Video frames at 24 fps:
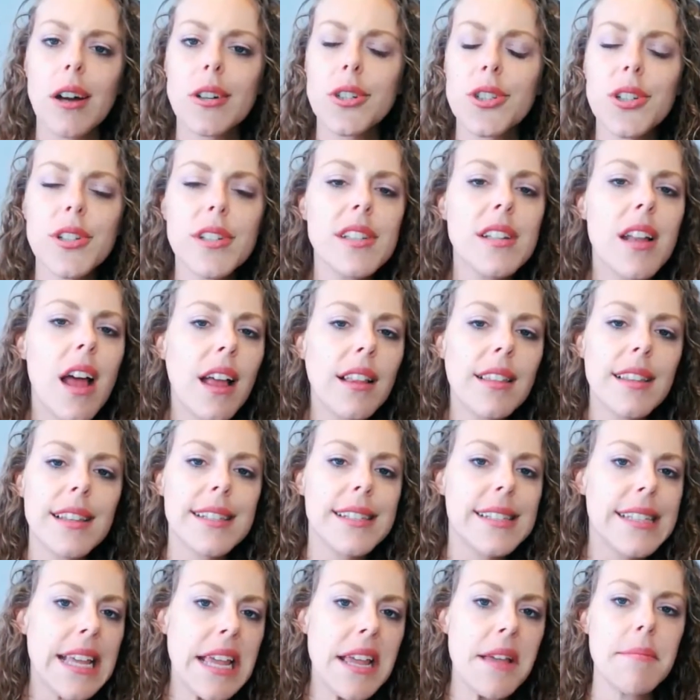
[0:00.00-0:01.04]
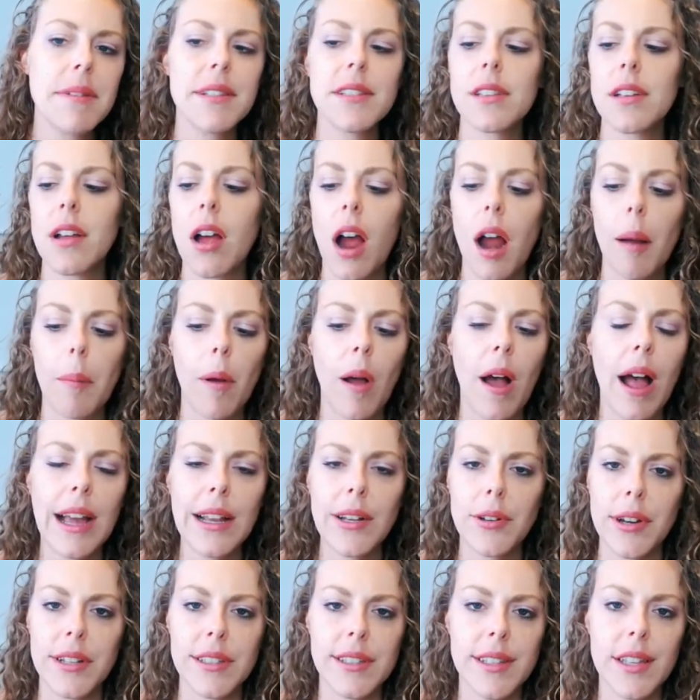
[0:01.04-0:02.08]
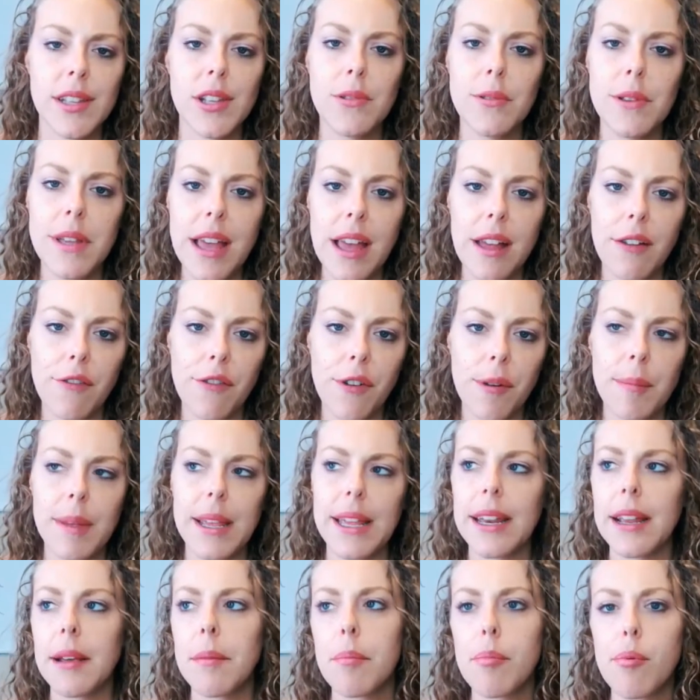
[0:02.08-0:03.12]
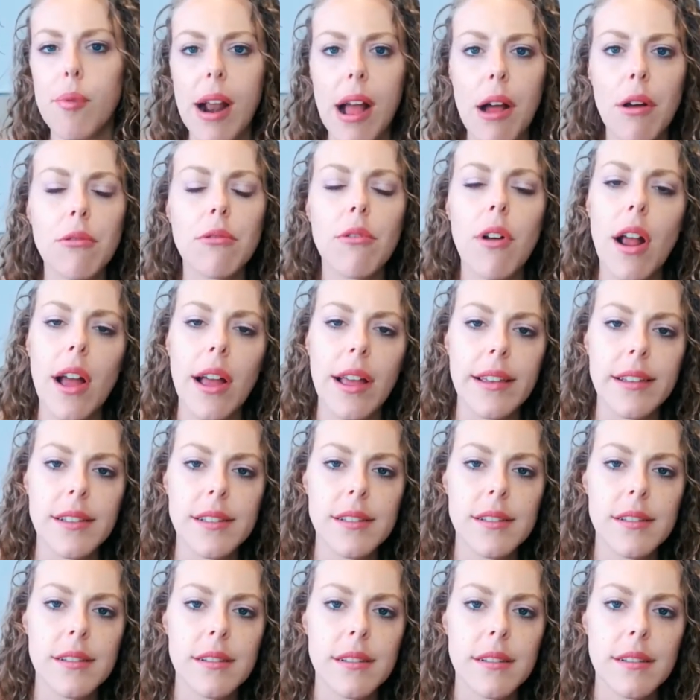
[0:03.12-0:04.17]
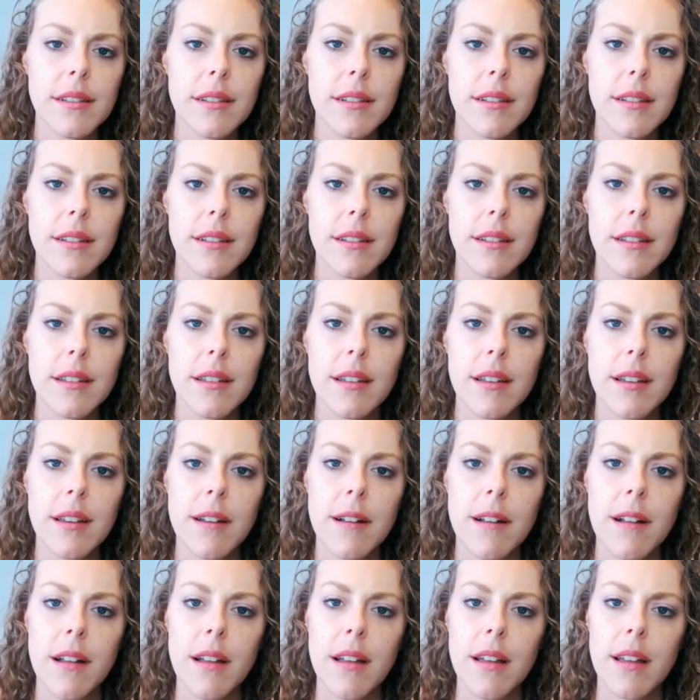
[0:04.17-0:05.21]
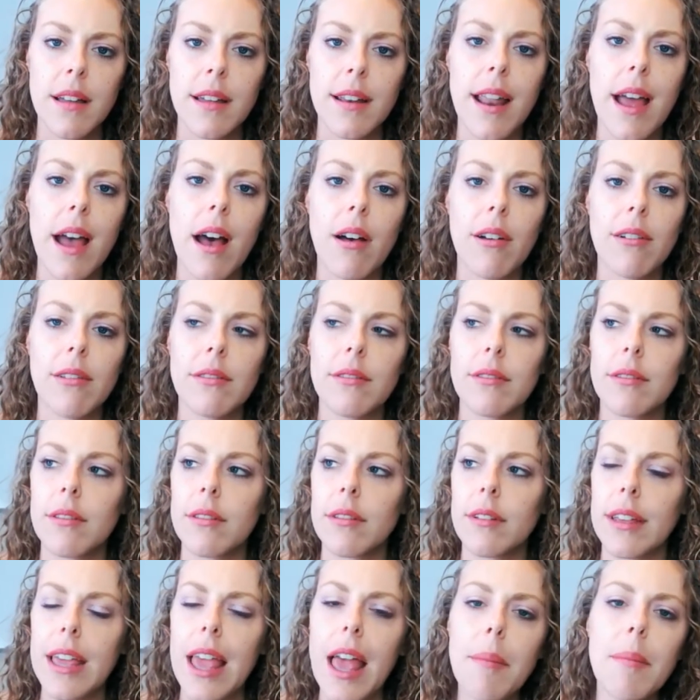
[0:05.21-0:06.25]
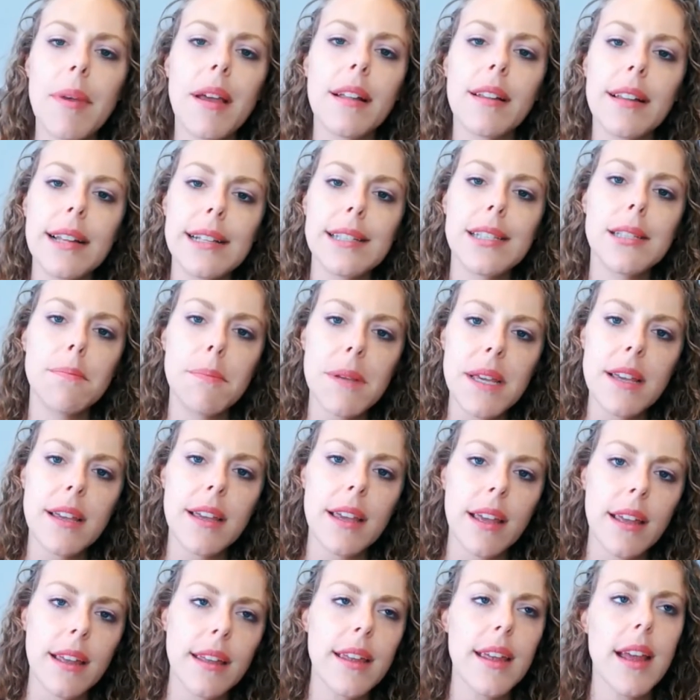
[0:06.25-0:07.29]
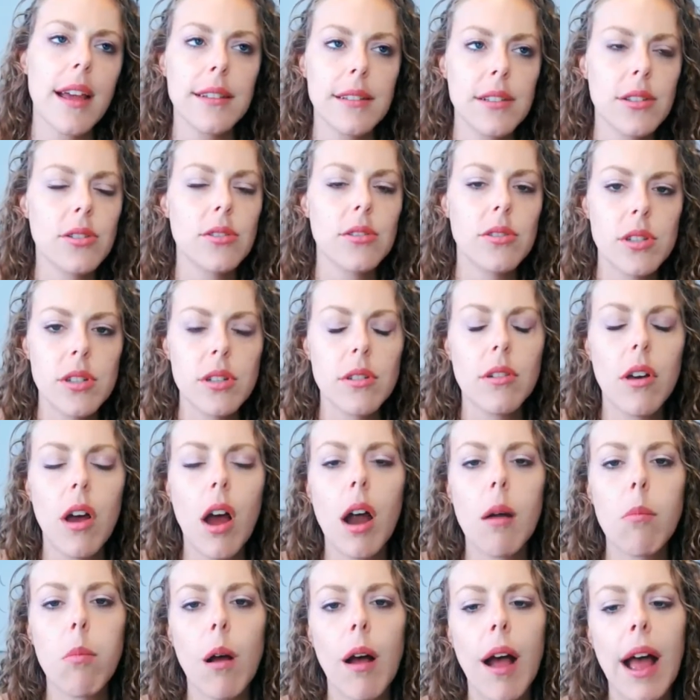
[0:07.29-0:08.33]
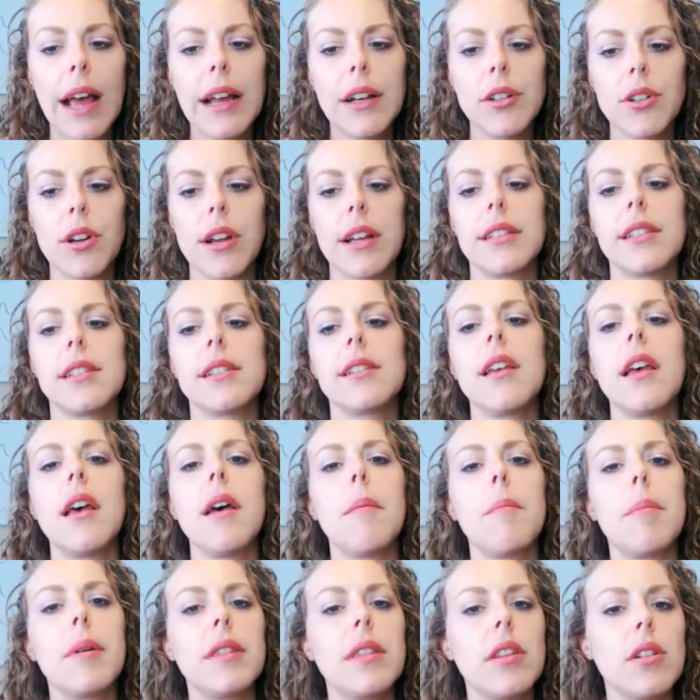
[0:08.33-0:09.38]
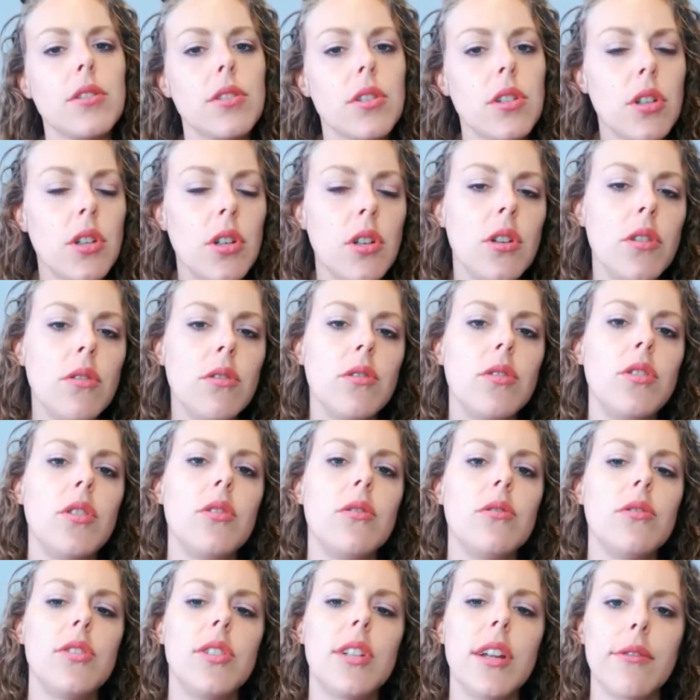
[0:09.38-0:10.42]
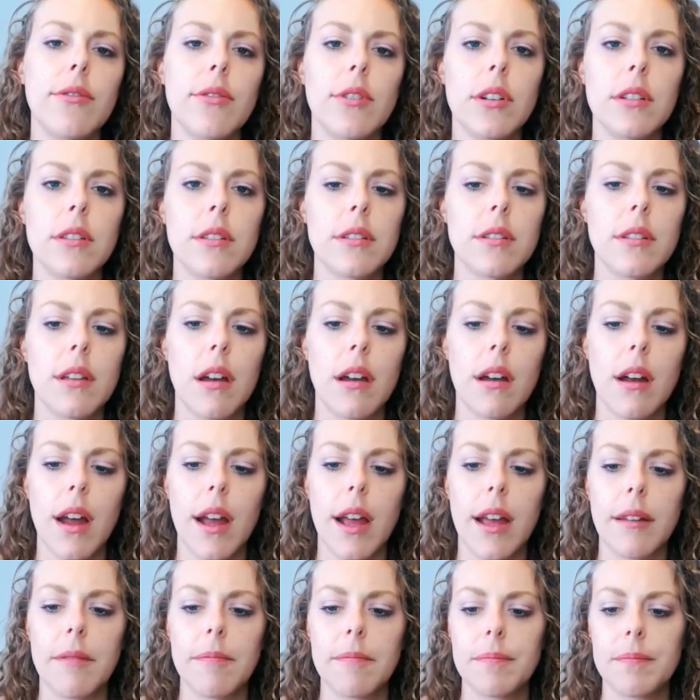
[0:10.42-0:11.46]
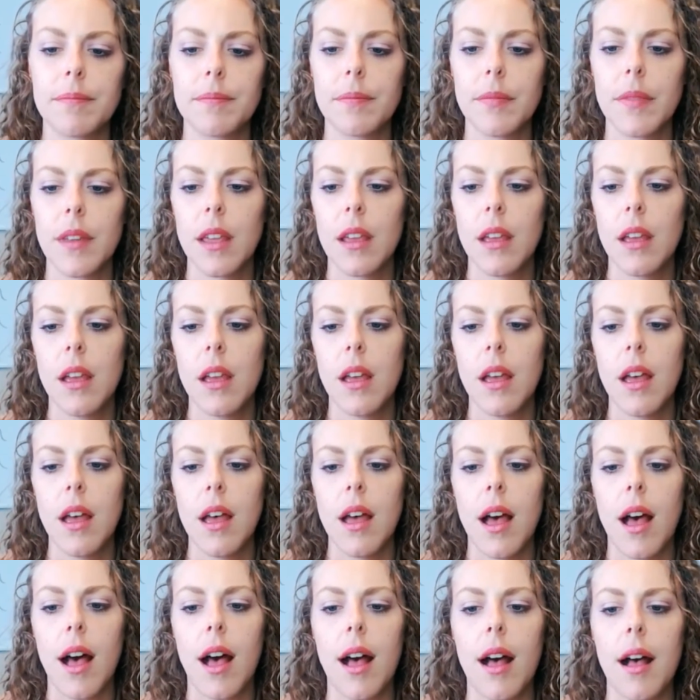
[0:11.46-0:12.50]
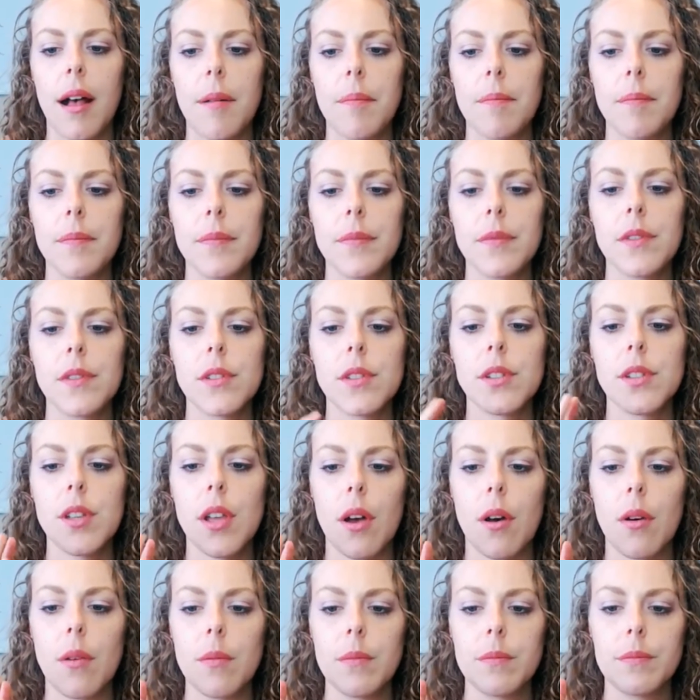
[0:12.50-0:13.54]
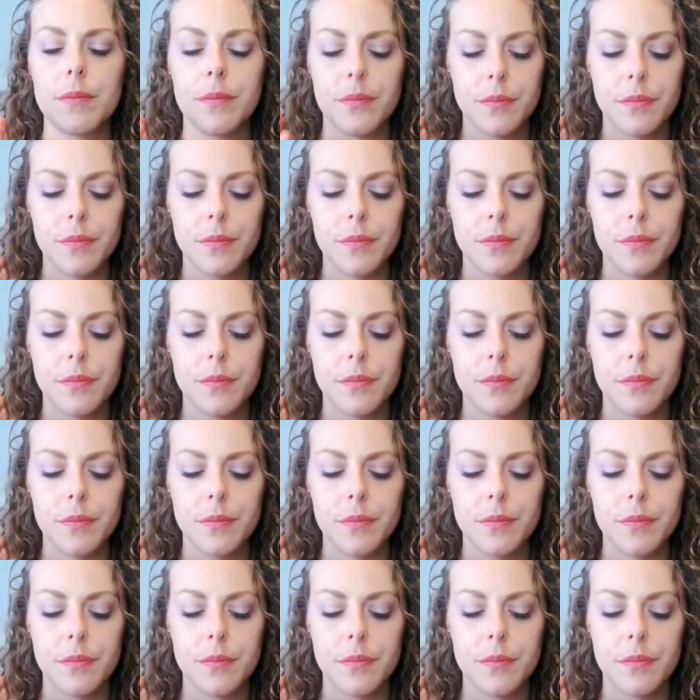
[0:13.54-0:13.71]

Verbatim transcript: are just not the same as the carbohydrates that you get from eating brown rice. Now, chemically speaking, yes, there's still carbohydrates, but there's a huge, huge difference, all right? Um, so,